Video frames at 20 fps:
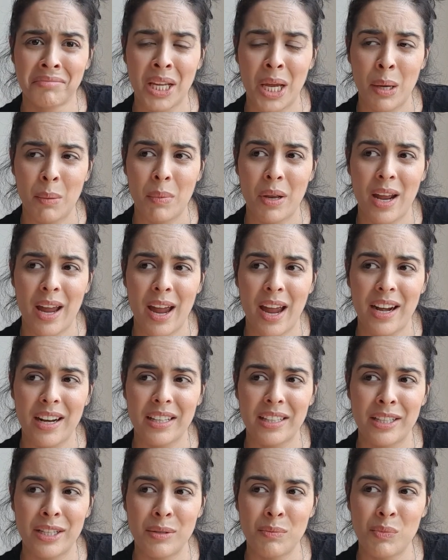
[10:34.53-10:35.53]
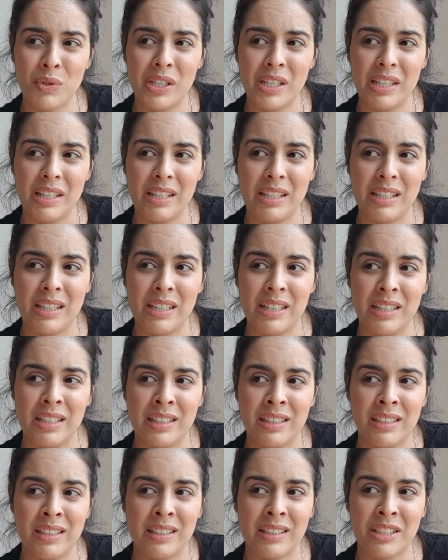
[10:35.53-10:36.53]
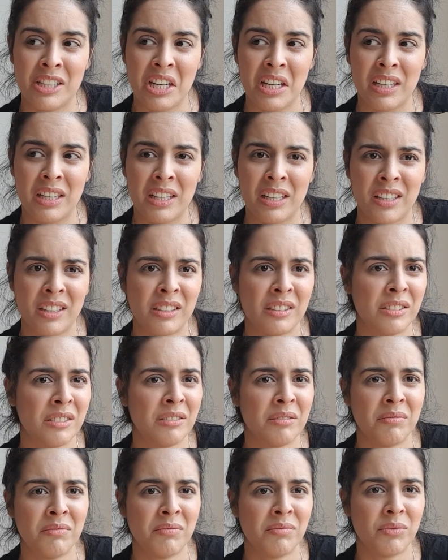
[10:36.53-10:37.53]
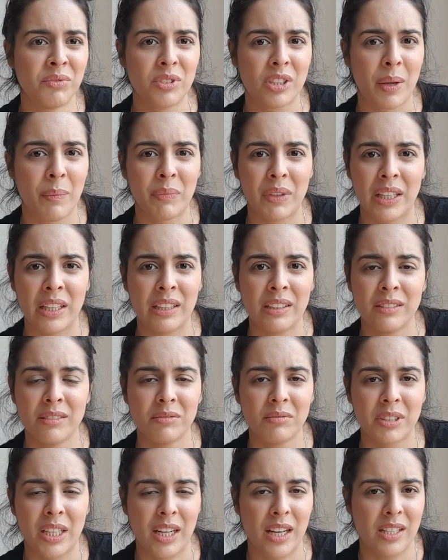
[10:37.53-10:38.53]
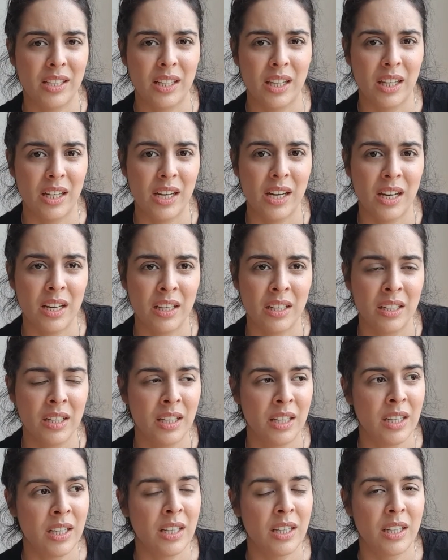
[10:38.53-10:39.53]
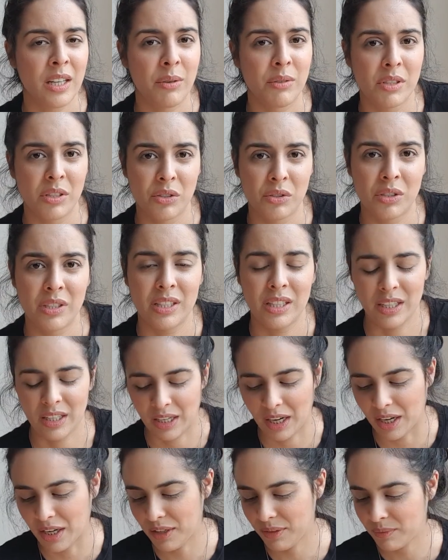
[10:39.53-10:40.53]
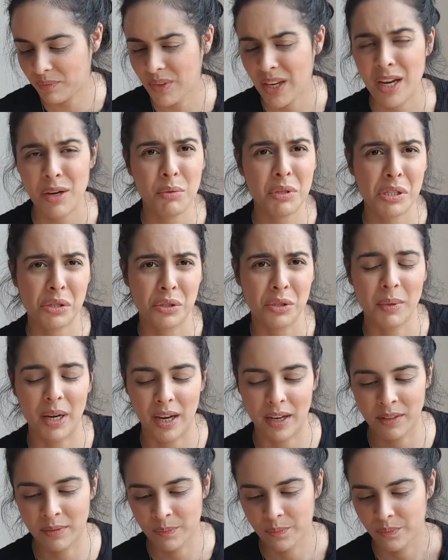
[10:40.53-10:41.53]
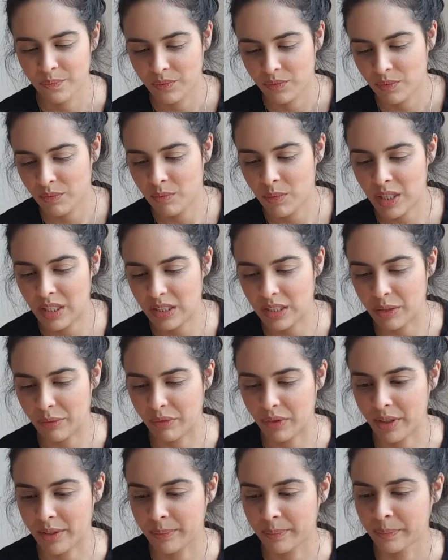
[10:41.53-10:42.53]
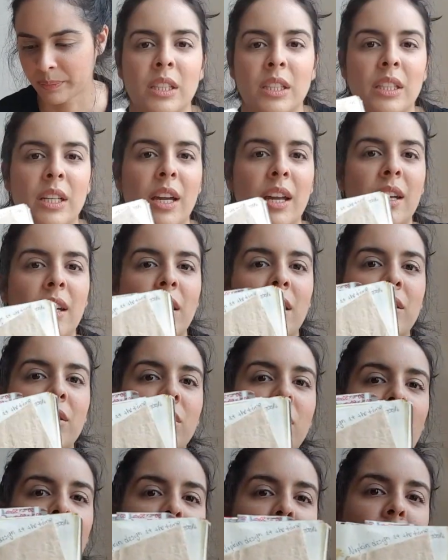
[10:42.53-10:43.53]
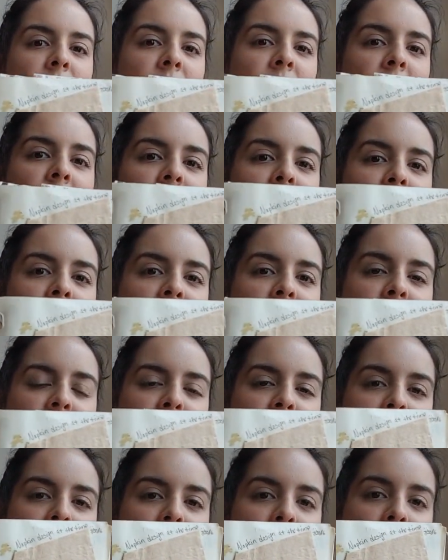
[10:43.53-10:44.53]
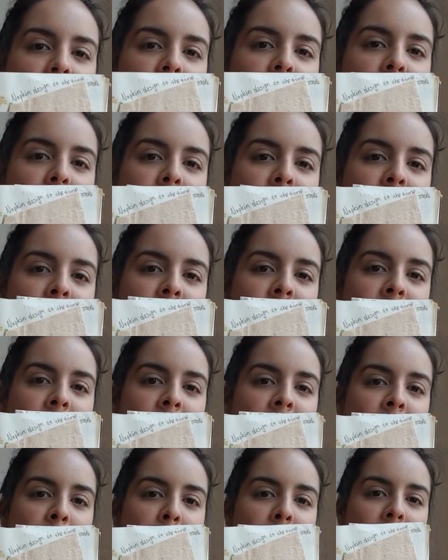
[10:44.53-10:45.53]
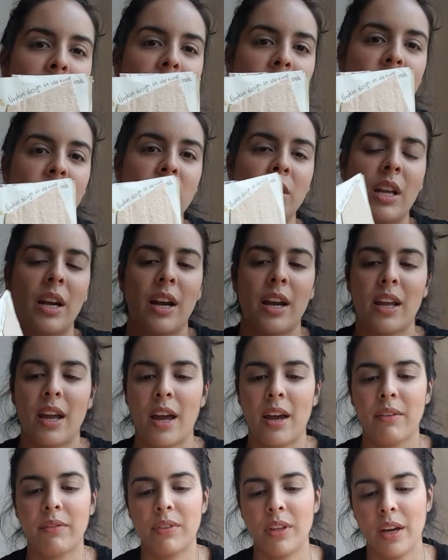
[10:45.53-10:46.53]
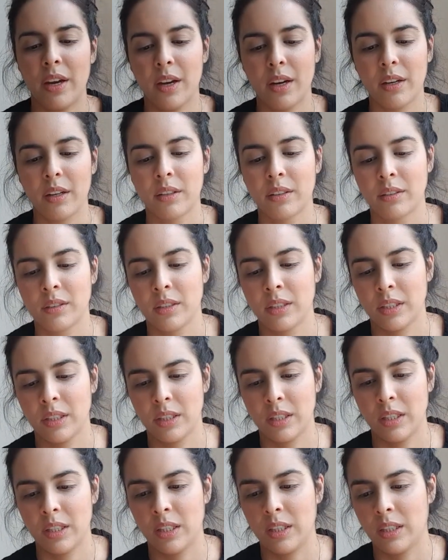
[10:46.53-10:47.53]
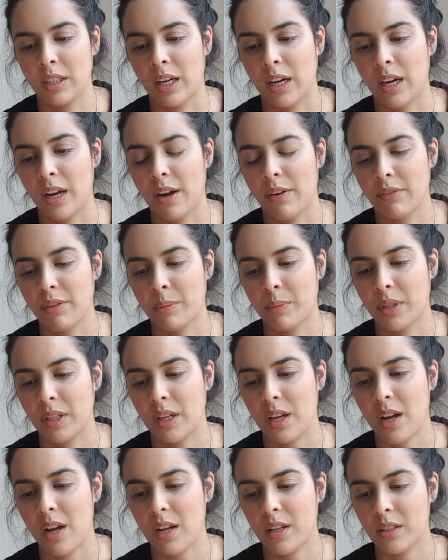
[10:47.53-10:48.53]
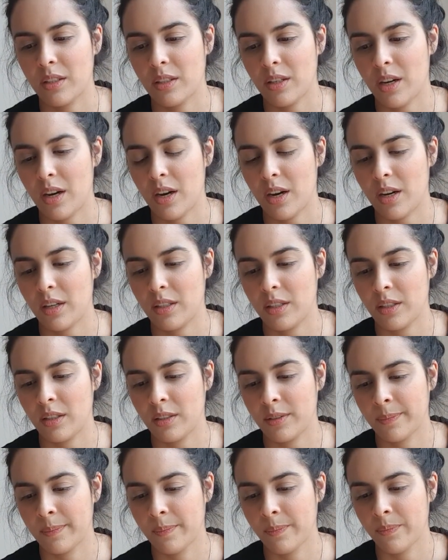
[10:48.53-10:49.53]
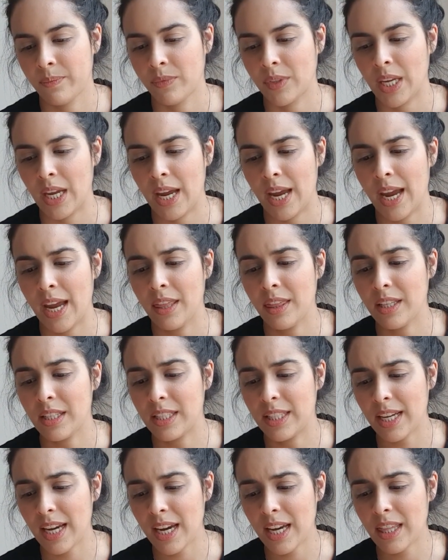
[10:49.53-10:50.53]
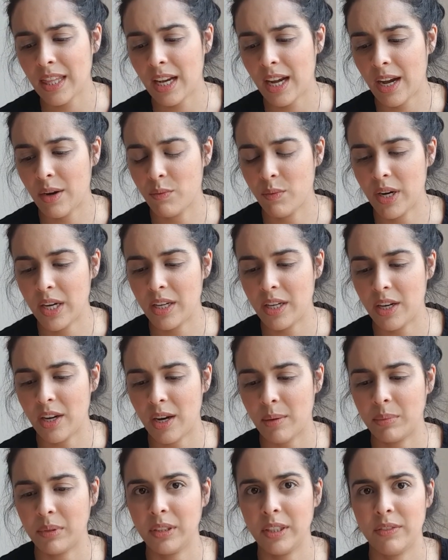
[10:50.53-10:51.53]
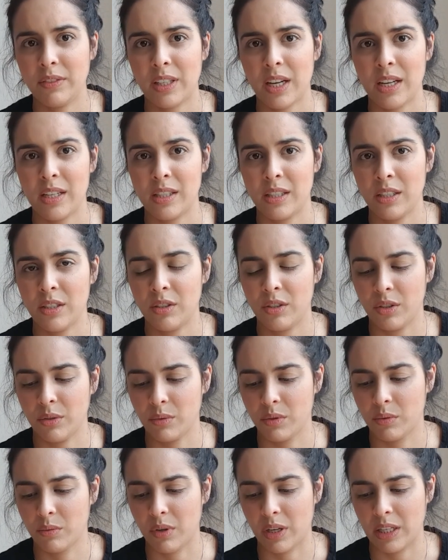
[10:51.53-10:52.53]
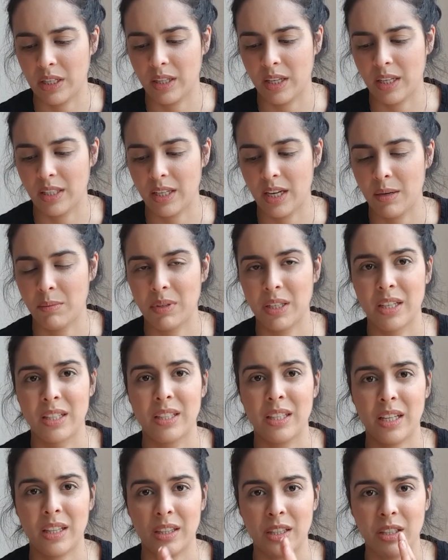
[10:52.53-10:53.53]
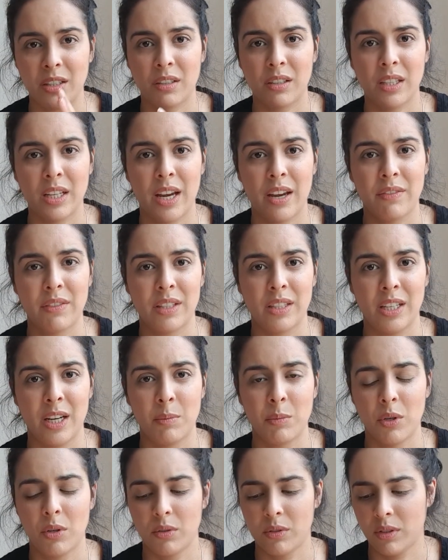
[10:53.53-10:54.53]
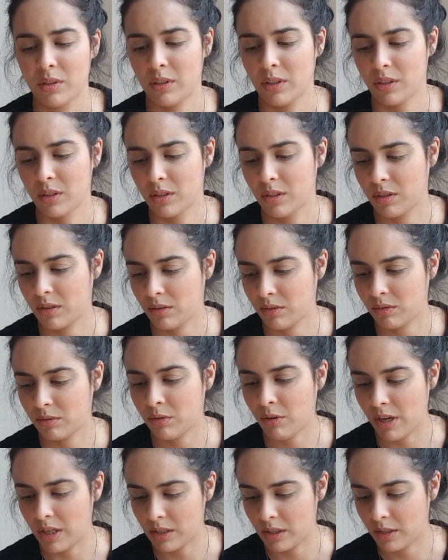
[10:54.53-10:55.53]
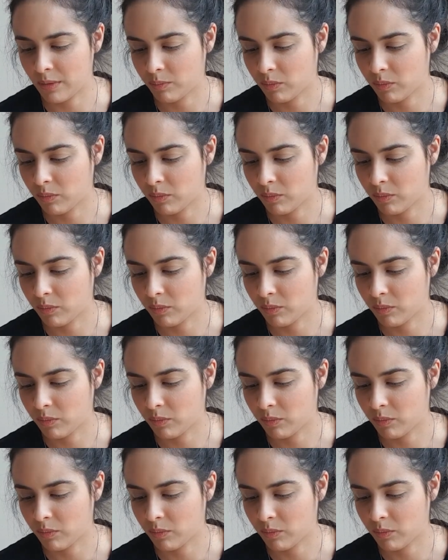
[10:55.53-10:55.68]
But I had a kimchi chicken something quesadilla. That was interesting. It wasn't too bad, but different. And then of course you can see the EXO'rDIUM patch that I have there that I got from the concert. And the day that I went here, I believe Kai's sister was working that day because they literally have the same nose. It's crazy.